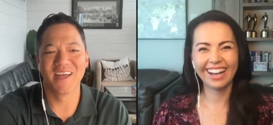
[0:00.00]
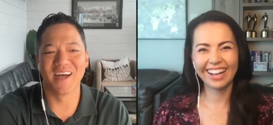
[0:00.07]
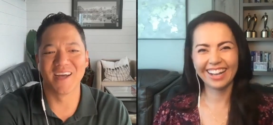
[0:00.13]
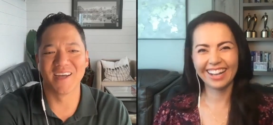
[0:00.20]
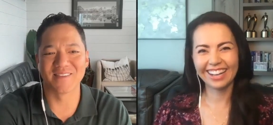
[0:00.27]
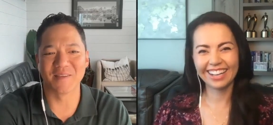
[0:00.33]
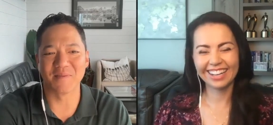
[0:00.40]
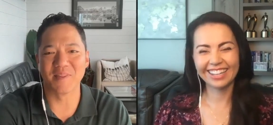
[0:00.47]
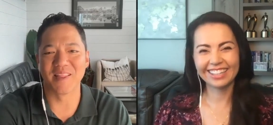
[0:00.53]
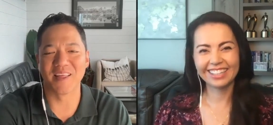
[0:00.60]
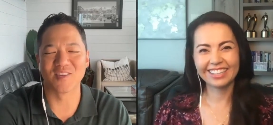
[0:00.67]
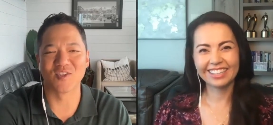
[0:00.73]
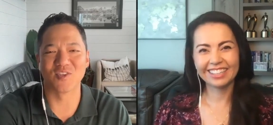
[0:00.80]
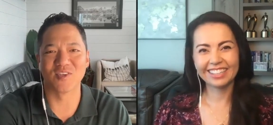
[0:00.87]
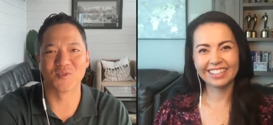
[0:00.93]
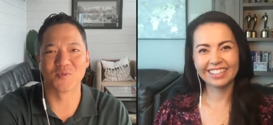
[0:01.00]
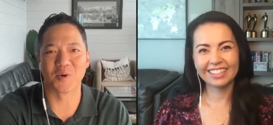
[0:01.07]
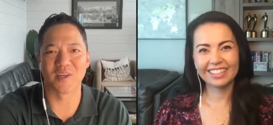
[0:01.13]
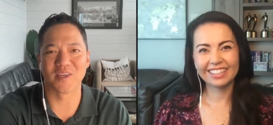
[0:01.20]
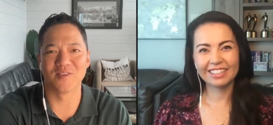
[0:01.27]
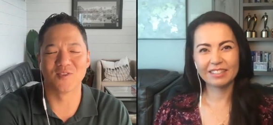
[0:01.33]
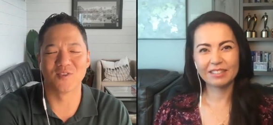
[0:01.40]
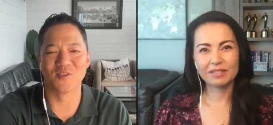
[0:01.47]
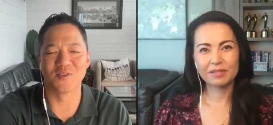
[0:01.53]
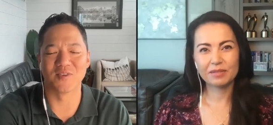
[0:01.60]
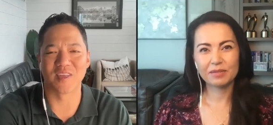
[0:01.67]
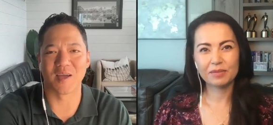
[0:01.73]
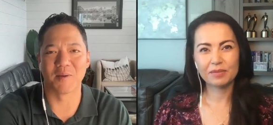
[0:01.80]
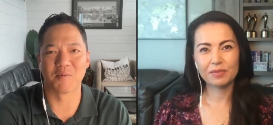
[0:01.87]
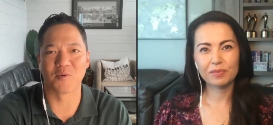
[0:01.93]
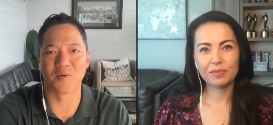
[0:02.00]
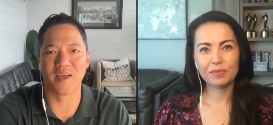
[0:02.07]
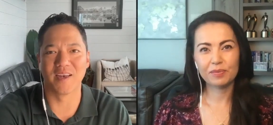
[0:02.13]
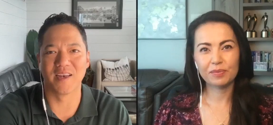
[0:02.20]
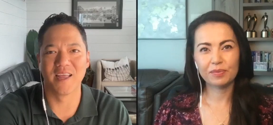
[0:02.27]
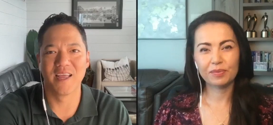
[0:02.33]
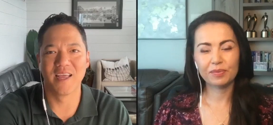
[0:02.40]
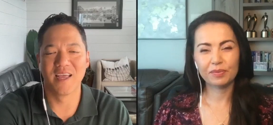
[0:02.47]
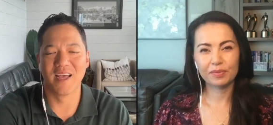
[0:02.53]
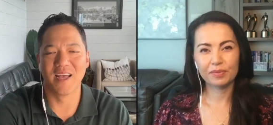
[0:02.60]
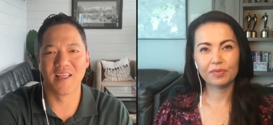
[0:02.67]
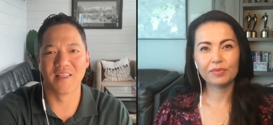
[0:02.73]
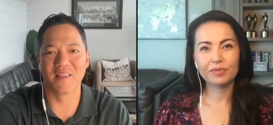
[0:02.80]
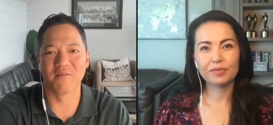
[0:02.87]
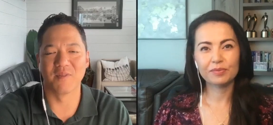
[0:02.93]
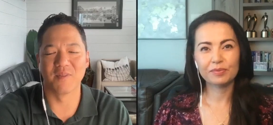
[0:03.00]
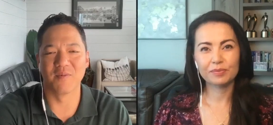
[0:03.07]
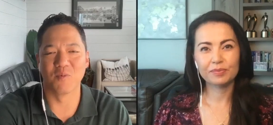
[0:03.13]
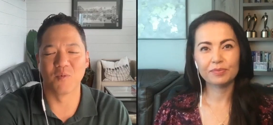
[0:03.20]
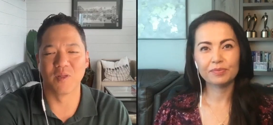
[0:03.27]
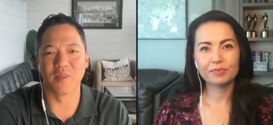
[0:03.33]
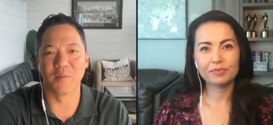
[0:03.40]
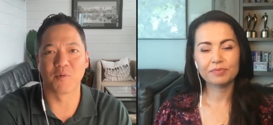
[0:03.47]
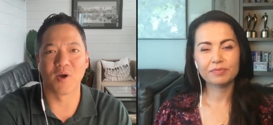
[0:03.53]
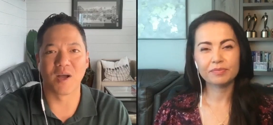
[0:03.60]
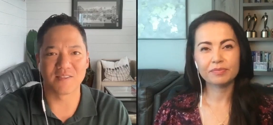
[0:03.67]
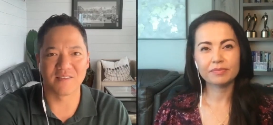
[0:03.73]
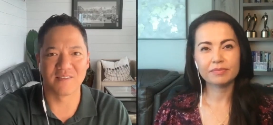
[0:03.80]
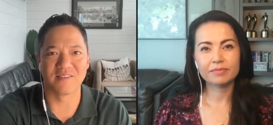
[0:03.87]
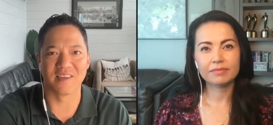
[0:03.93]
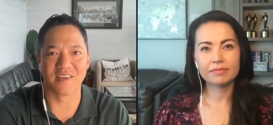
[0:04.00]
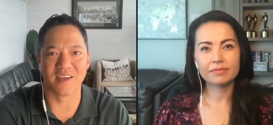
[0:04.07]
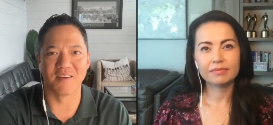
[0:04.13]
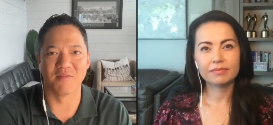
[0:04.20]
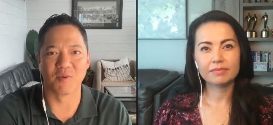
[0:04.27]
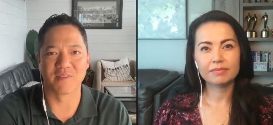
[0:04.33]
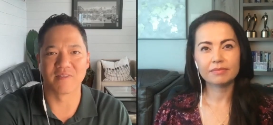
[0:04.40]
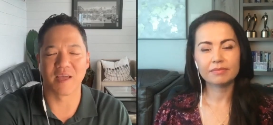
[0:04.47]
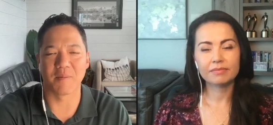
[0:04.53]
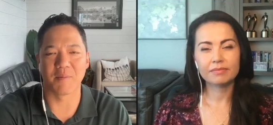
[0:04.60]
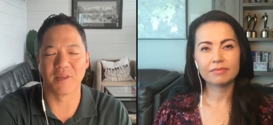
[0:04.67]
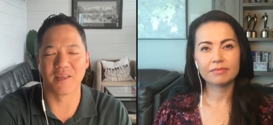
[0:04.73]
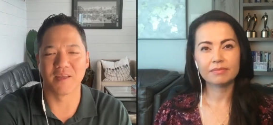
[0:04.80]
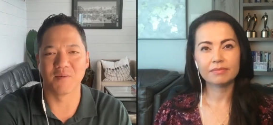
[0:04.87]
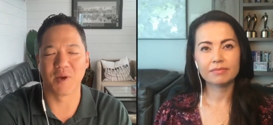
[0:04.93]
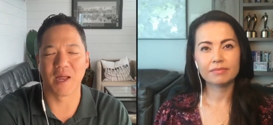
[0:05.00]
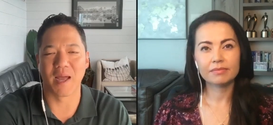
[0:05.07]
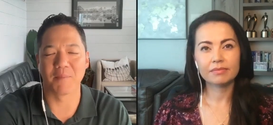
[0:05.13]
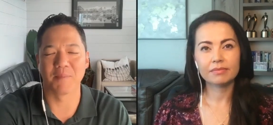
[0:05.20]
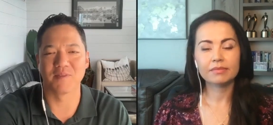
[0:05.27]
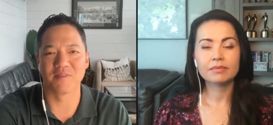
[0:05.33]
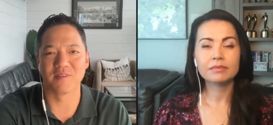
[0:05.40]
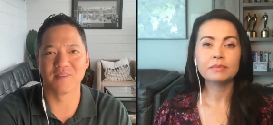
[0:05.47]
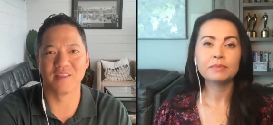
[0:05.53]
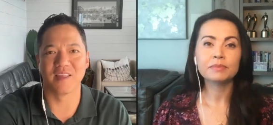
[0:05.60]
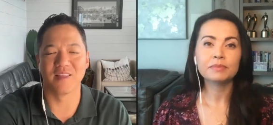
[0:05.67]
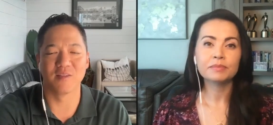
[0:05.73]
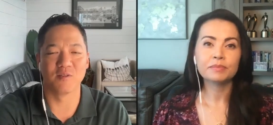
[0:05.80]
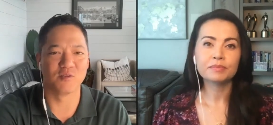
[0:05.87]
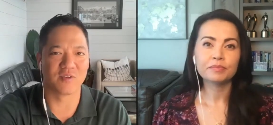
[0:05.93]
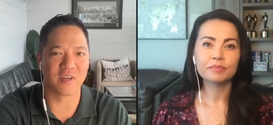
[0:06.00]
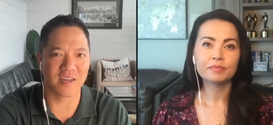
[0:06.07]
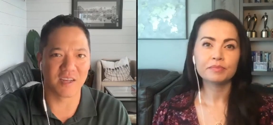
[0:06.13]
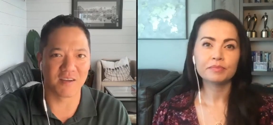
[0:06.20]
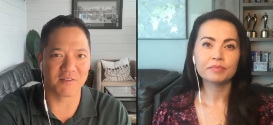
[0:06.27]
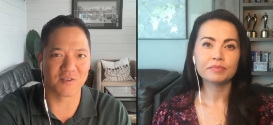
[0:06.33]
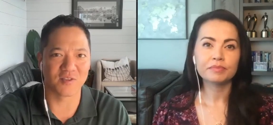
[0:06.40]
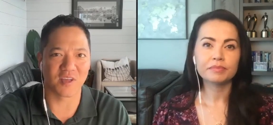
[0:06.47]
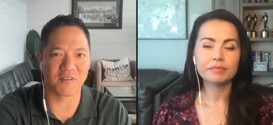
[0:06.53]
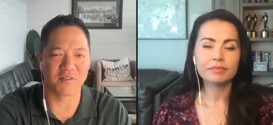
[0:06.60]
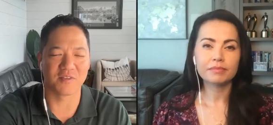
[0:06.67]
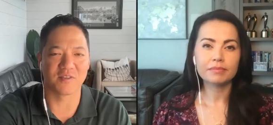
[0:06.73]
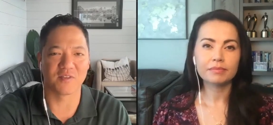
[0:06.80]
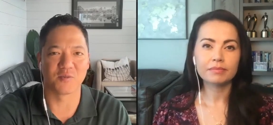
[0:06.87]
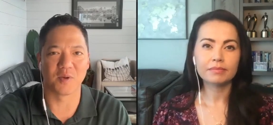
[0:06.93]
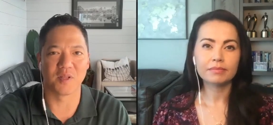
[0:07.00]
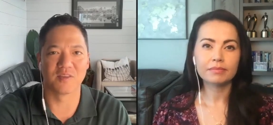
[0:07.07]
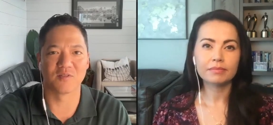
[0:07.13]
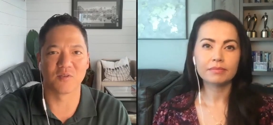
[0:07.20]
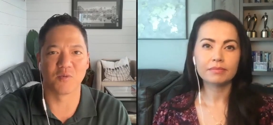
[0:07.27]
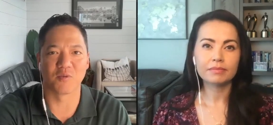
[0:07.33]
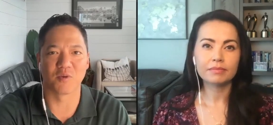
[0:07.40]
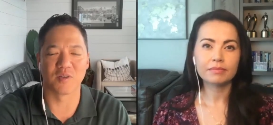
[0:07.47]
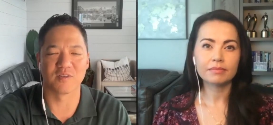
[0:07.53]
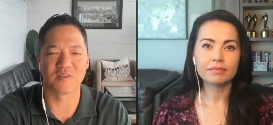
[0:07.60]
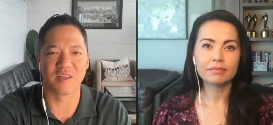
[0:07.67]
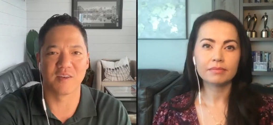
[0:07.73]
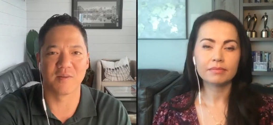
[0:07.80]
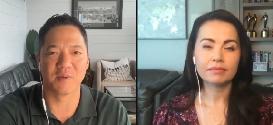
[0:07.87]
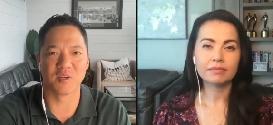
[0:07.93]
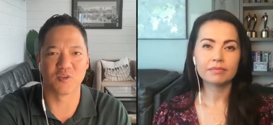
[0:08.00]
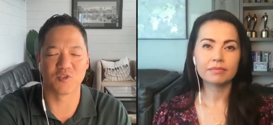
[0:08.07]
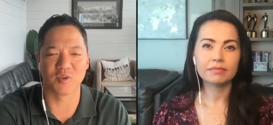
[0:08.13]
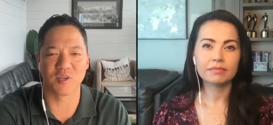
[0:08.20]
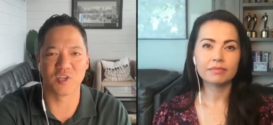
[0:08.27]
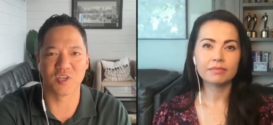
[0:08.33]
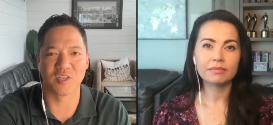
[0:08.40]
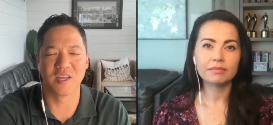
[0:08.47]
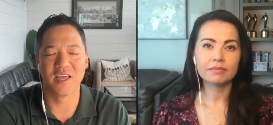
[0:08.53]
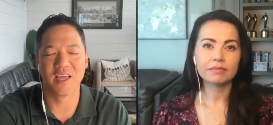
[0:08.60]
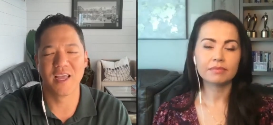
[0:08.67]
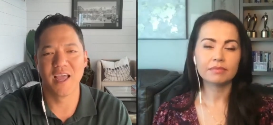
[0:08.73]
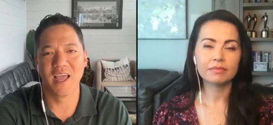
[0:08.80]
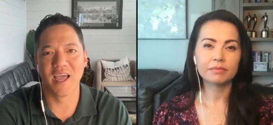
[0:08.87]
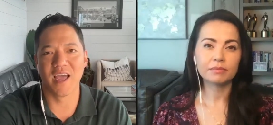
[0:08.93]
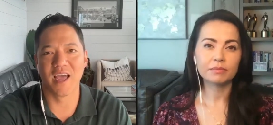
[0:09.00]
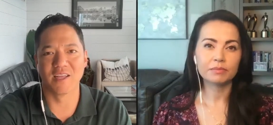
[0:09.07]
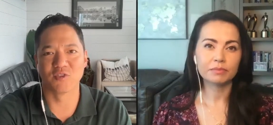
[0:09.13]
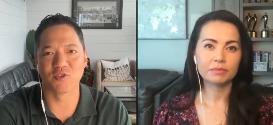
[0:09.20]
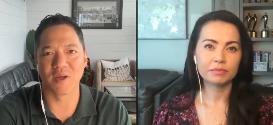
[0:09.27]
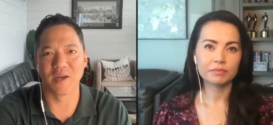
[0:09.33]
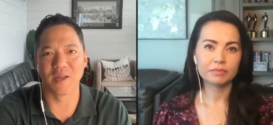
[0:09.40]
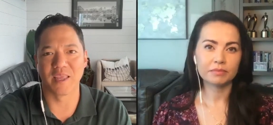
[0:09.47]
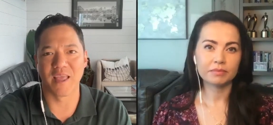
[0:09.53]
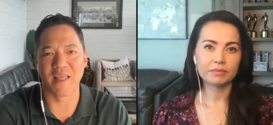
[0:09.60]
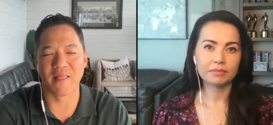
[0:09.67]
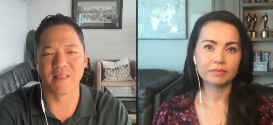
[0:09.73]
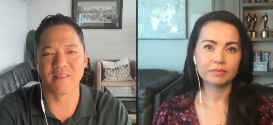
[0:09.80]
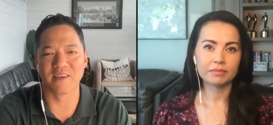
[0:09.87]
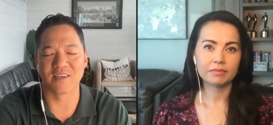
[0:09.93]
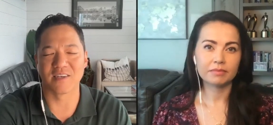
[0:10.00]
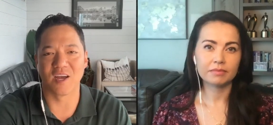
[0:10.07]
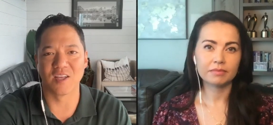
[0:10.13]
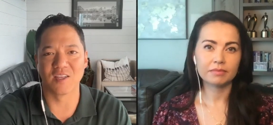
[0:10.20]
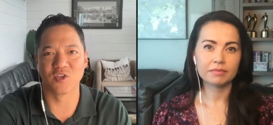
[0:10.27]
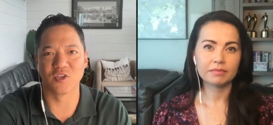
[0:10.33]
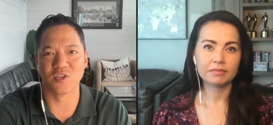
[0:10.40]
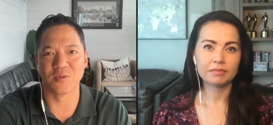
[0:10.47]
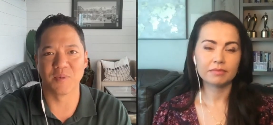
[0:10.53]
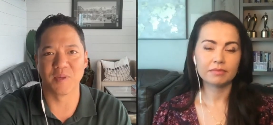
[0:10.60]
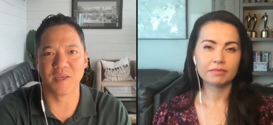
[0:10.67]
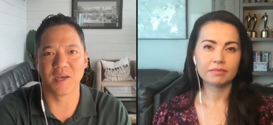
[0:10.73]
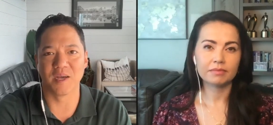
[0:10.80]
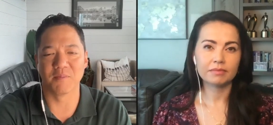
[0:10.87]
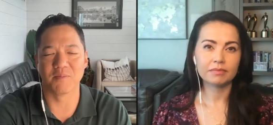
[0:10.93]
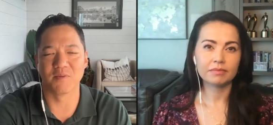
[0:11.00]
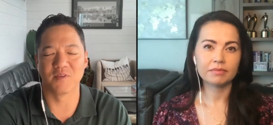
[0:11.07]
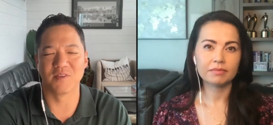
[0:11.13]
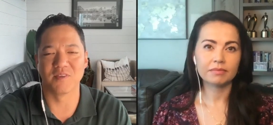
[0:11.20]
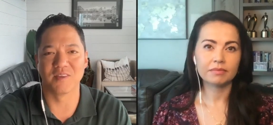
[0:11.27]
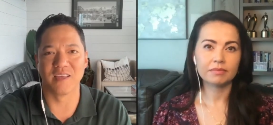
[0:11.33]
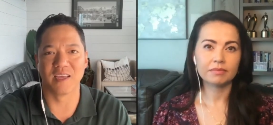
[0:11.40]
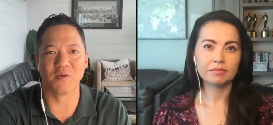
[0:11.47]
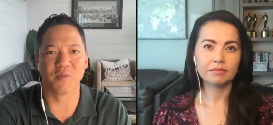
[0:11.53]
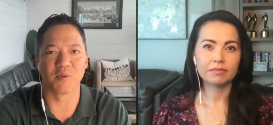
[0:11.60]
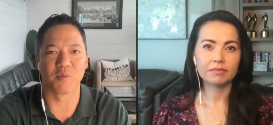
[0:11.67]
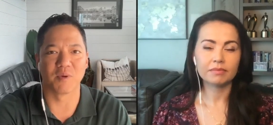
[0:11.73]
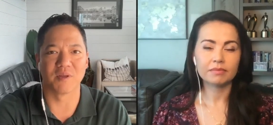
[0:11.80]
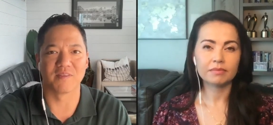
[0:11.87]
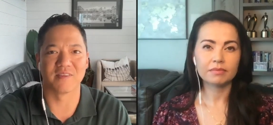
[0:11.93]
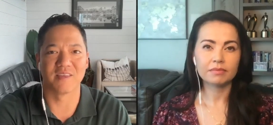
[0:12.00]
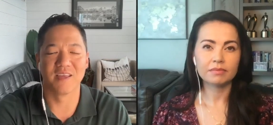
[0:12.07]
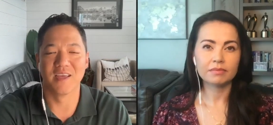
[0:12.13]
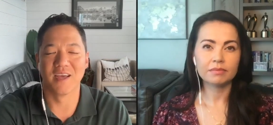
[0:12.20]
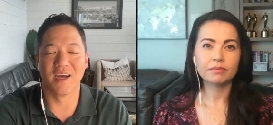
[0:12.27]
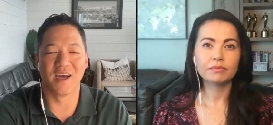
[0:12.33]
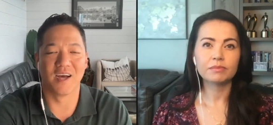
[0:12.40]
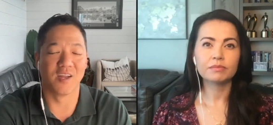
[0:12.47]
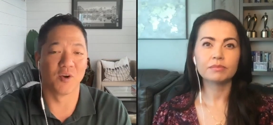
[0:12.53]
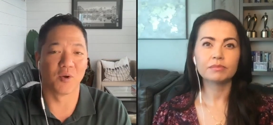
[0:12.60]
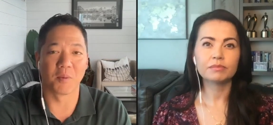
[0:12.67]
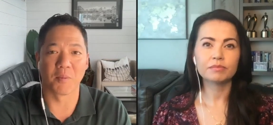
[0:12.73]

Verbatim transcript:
Speaker 1: uh, something that she's working to do is upgrade uh, the, what the processing of what's happening, what happens in, in the lieutenant governor's office, as well as overall state administration, and, and trying to get technology to be up to date with what's uh, a normal